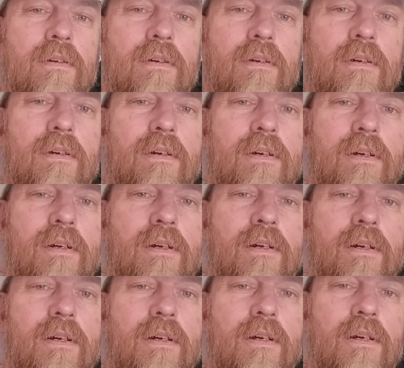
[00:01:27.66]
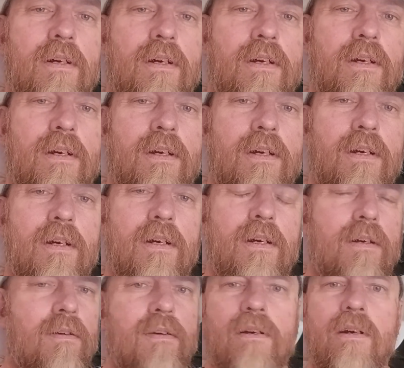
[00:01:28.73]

(no one is talking)